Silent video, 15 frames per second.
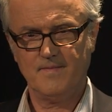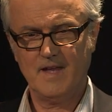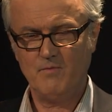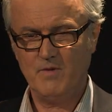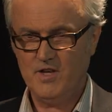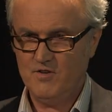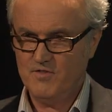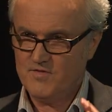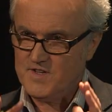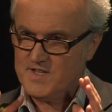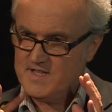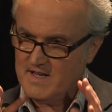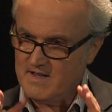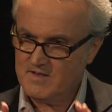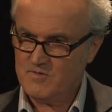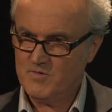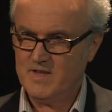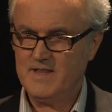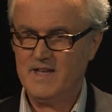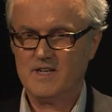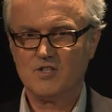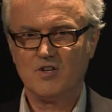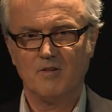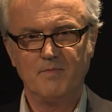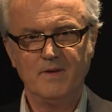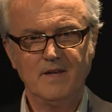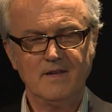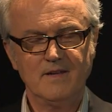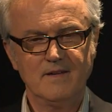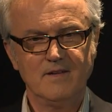and when you've dealt with that
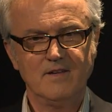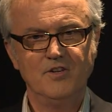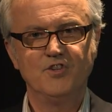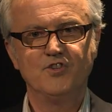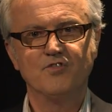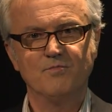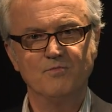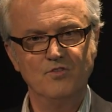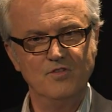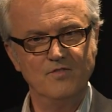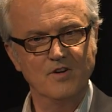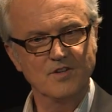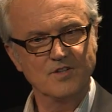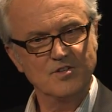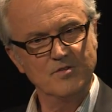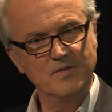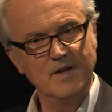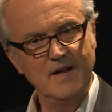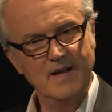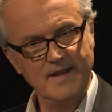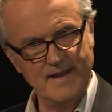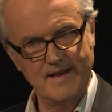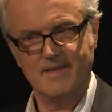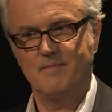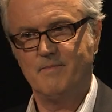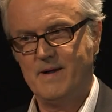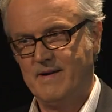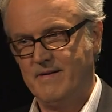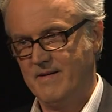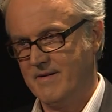topic, you should move on to another
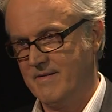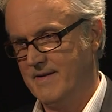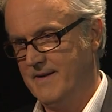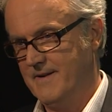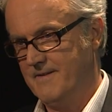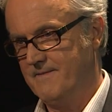paragraph.